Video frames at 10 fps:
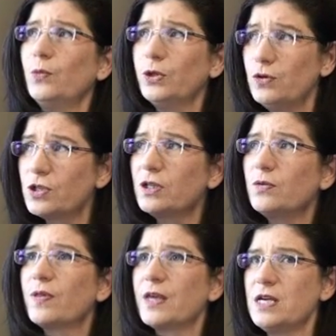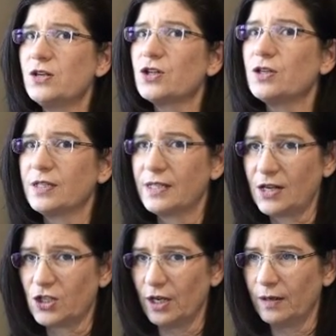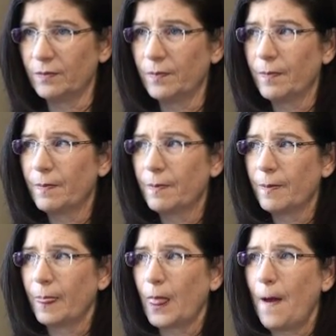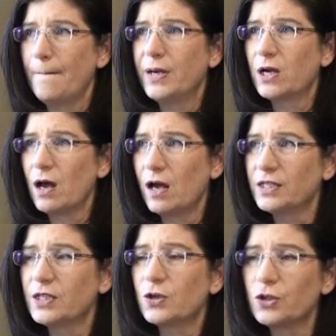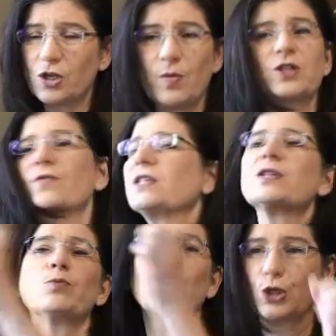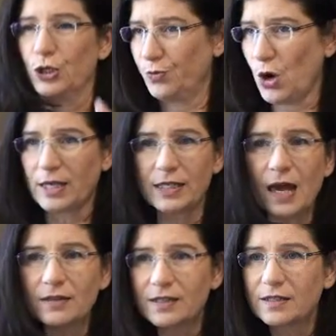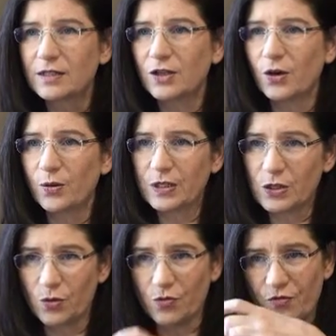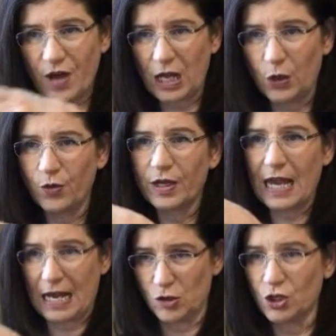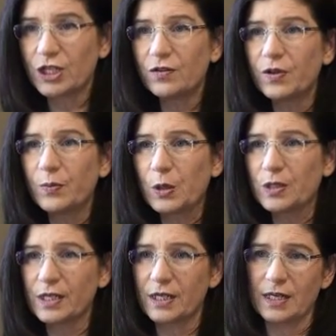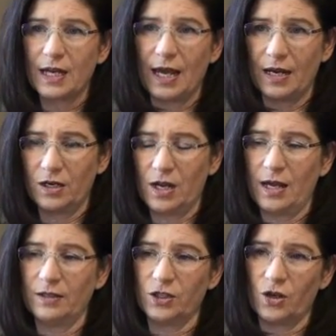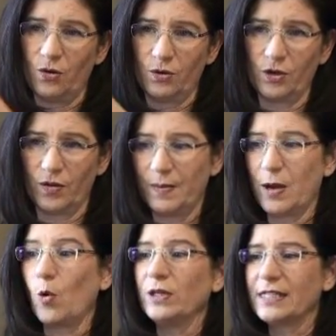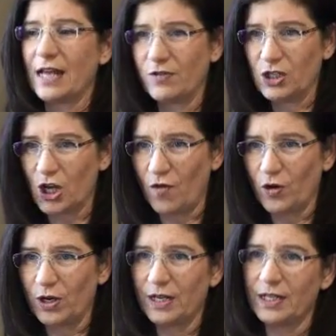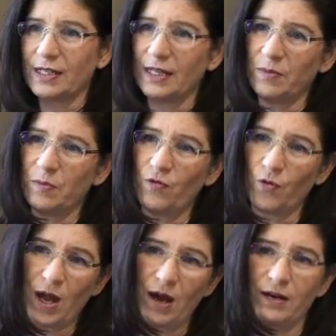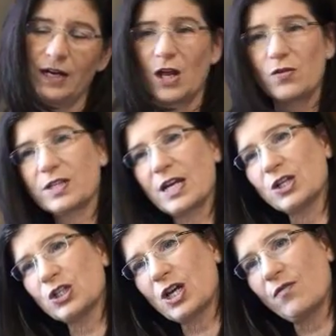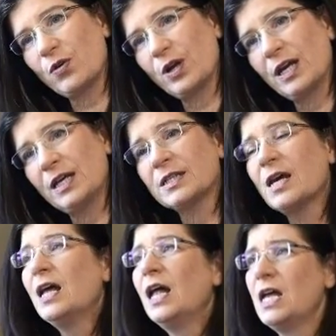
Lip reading: Usually with each session, because there's so much of this emergent process, you know, we sort of follow the energy of the person, and so, you know, they make one set of discoveries and we move around in another set of discoveries.